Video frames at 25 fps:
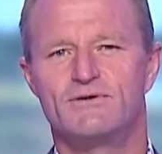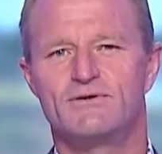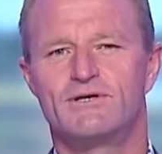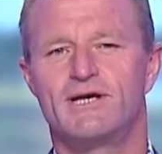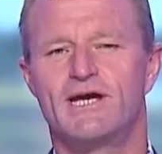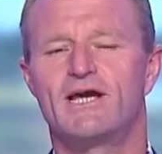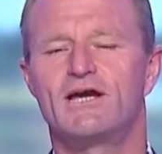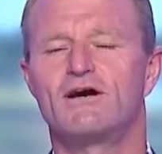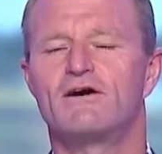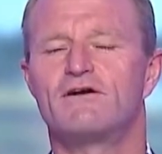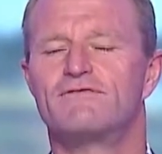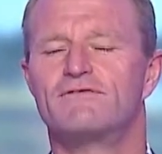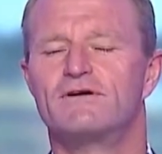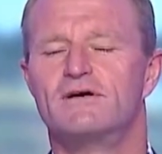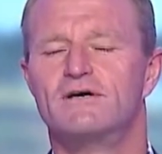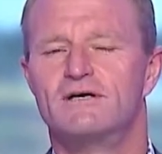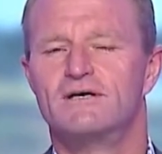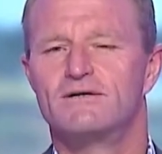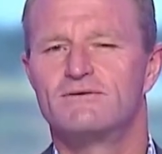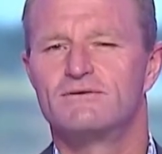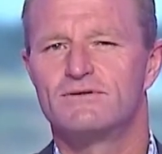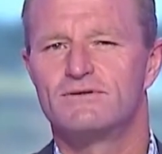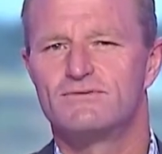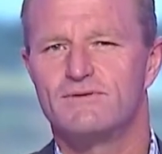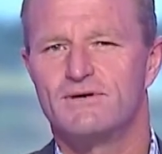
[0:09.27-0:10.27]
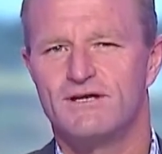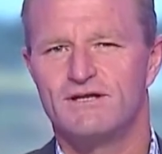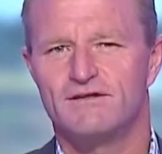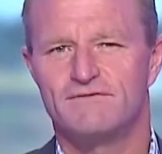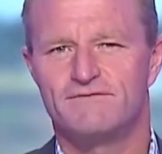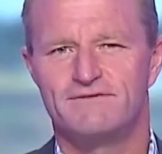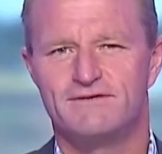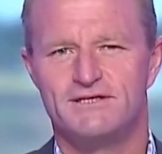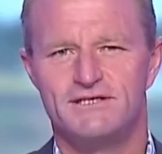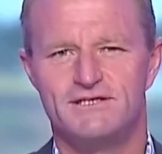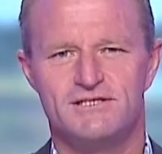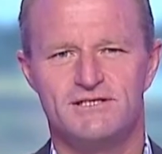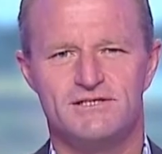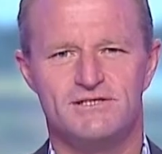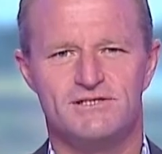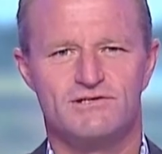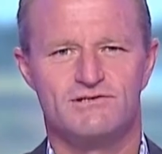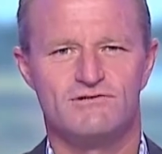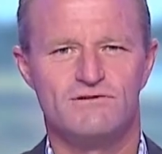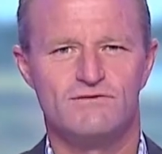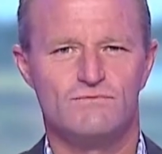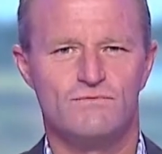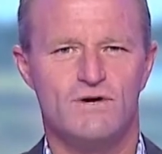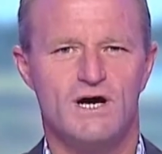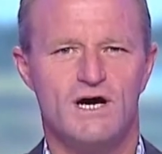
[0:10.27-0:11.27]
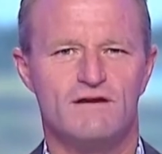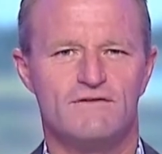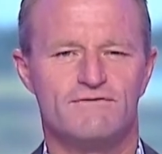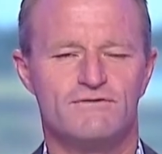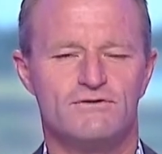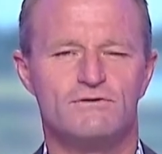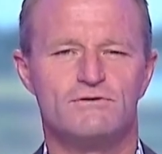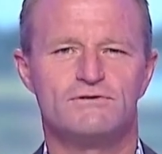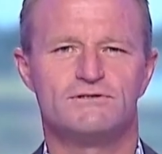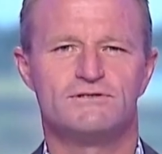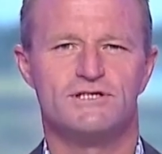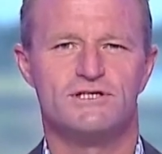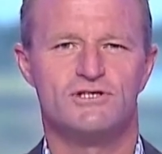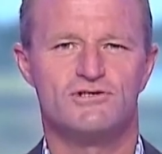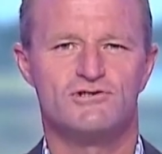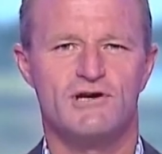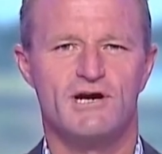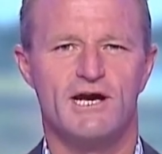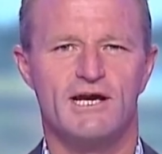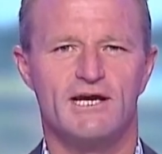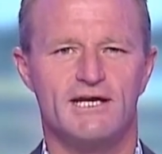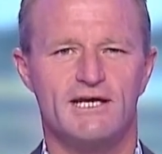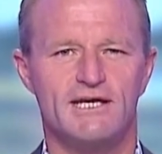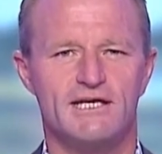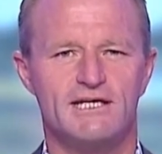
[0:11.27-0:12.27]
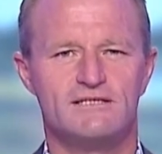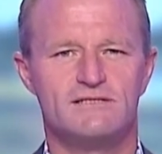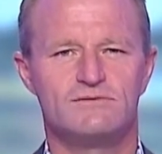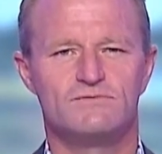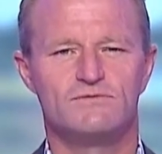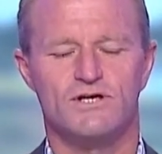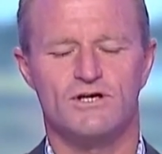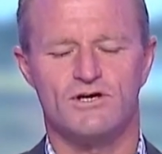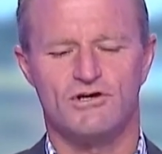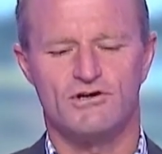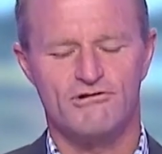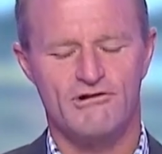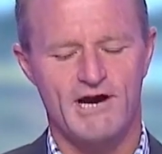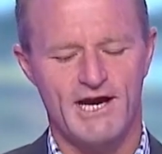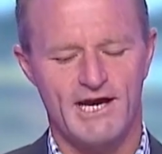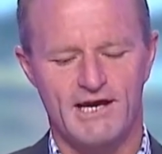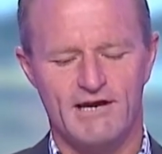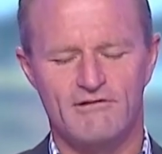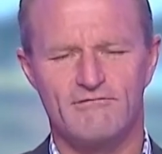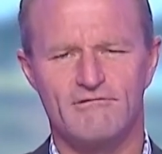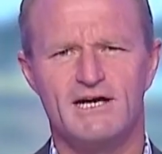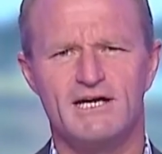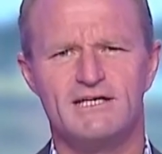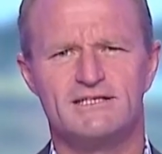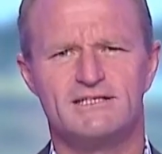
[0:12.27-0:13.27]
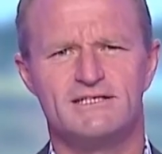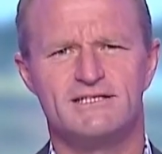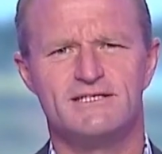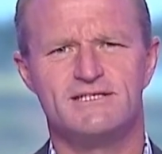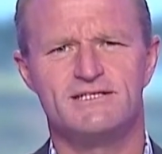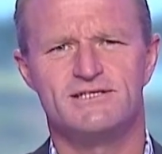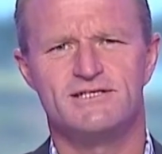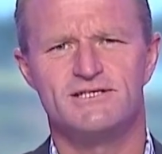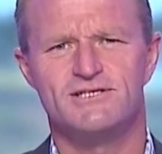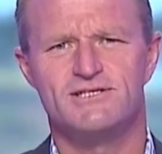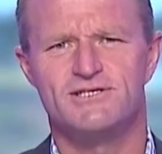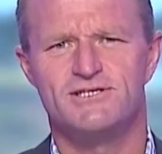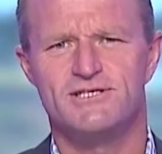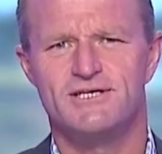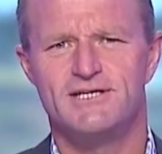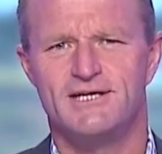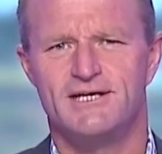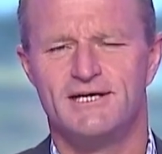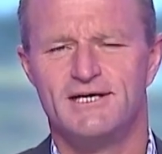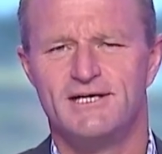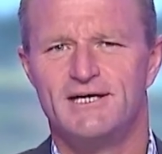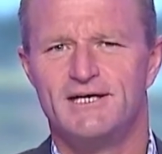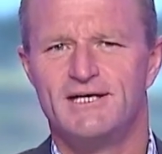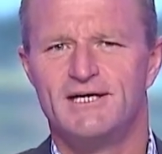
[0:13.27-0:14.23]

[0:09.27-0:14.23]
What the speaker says: We'll kick off with one of the features, Group 1, of course, the Australian Guineas, and what a cracking race it is this year.